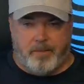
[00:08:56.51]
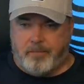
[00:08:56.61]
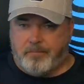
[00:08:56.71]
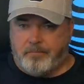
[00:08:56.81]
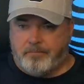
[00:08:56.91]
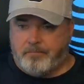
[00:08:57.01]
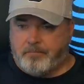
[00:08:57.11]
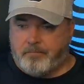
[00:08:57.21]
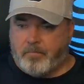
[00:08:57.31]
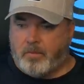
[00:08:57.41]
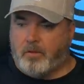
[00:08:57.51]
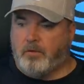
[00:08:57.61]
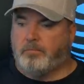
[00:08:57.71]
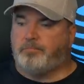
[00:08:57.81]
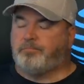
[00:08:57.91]
Mike, going back to the
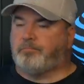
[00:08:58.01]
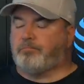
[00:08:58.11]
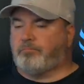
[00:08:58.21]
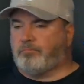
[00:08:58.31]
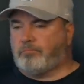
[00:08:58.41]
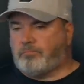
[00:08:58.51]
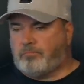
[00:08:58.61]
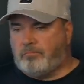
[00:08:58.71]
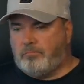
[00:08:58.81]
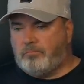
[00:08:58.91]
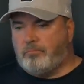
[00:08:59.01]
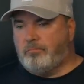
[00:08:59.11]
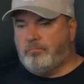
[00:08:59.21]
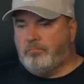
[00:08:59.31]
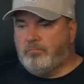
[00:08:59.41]
draft night when you guys took Micah, when
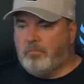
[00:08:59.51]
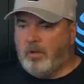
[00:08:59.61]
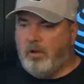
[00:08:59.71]
the corners go